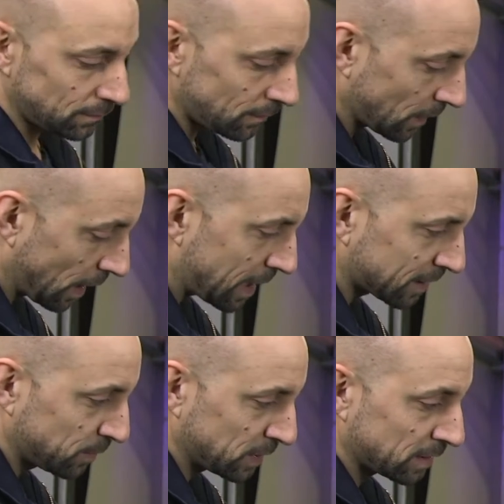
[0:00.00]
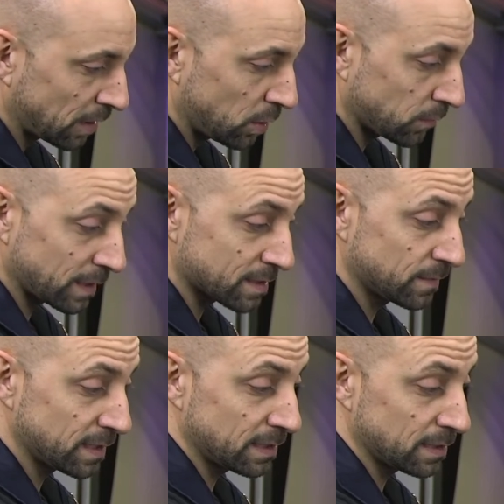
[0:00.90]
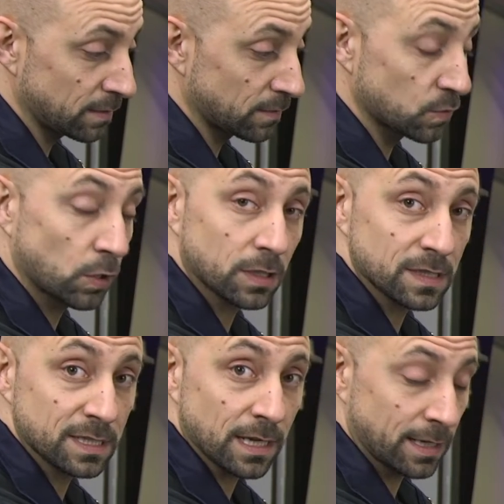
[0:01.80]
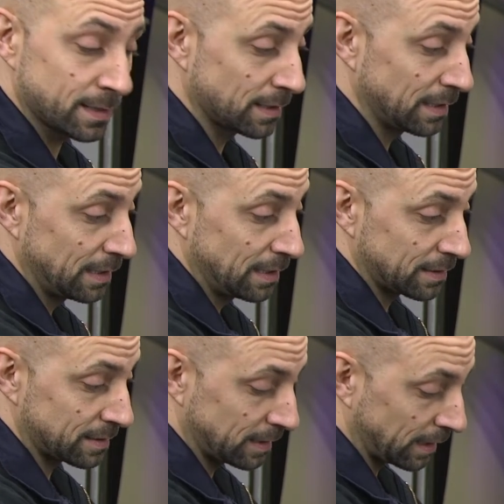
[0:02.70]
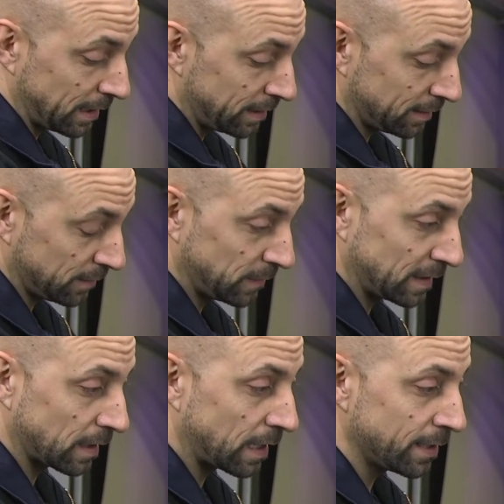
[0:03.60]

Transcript: For your own safety, please pay attention that your claws fall into the spring.